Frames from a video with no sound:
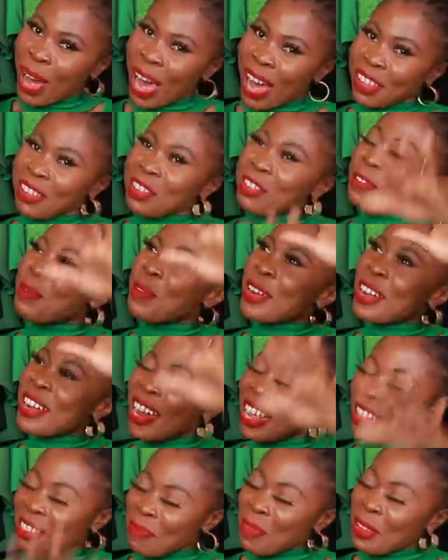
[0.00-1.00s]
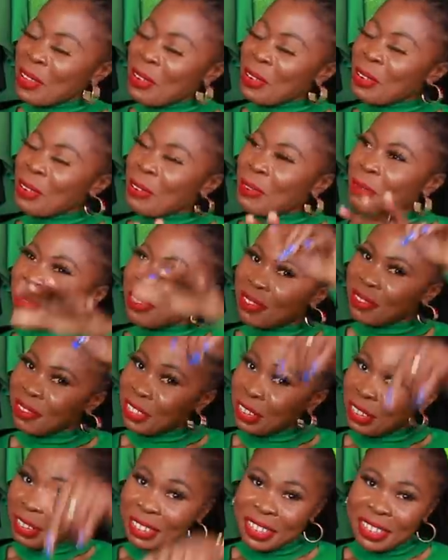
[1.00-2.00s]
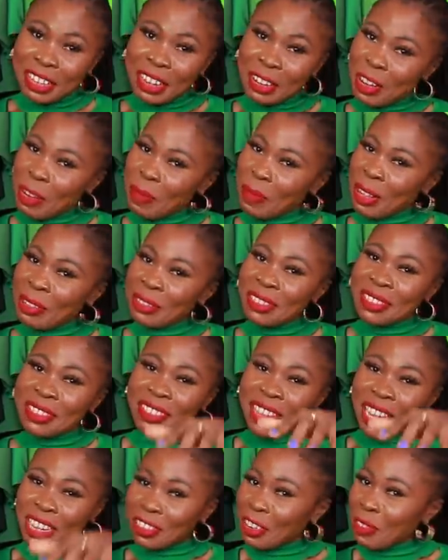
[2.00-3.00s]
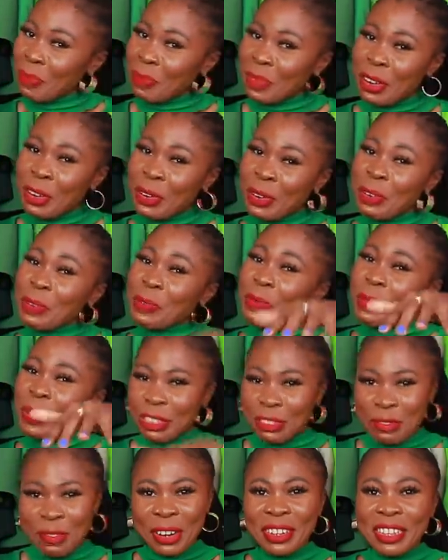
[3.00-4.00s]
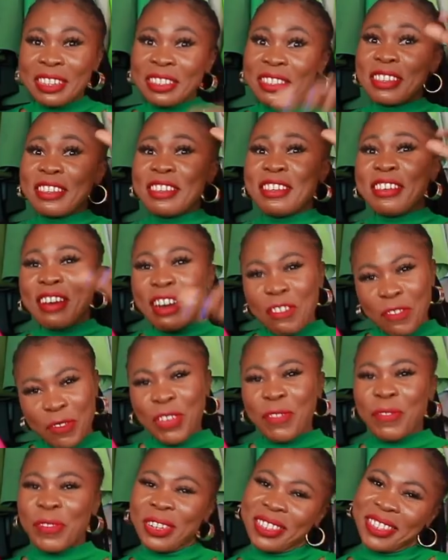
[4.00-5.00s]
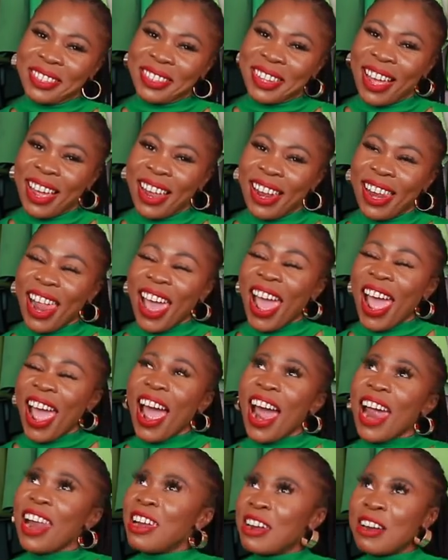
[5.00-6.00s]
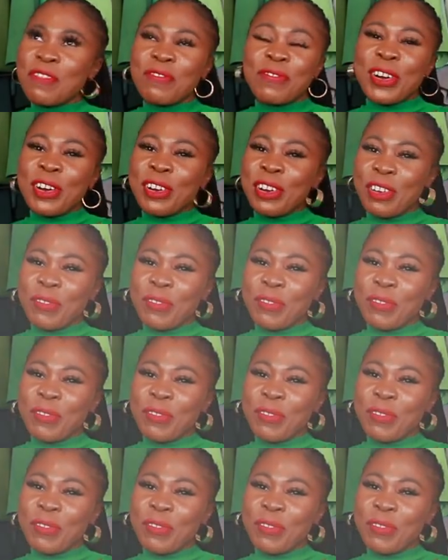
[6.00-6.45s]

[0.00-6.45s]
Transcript: back, you will let me know, you know in the comment section below which one is your favorite style. I love all